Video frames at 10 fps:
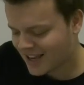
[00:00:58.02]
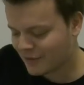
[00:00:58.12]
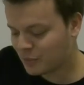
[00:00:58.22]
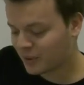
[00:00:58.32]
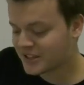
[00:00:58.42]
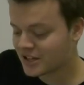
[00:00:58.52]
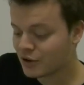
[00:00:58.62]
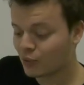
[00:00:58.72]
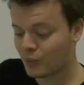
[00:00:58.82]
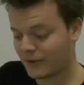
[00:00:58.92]
If you place it
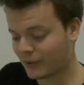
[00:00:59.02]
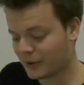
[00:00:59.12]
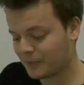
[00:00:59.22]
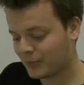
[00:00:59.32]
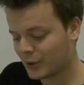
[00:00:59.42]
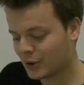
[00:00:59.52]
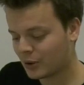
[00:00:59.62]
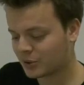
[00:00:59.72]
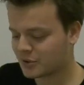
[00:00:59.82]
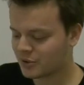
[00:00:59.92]
near a river
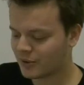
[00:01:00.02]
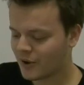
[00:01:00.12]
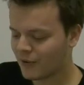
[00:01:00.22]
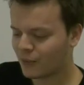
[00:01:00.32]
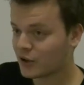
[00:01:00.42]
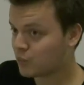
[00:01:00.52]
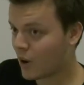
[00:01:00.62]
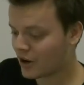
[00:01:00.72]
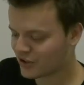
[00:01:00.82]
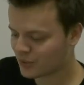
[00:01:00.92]
or some sort of fresh
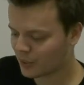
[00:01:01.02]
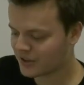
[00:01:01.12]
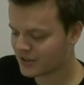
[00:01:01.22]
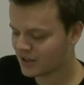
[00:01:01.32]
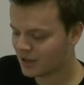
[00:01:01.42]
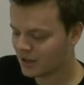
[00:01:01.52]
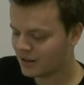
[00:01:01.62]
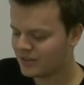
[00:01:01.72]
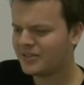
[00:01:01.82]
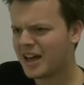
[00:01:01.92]
water source,
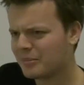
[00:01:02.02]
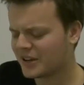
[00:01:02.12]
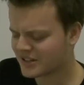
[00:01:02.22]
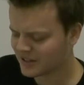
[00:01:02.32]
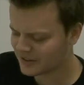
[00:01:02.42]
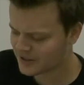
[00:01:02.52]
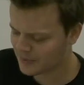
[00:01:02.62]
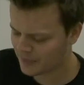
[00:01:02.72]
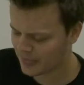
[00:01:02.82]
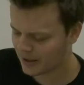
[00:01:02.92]
that makes sense.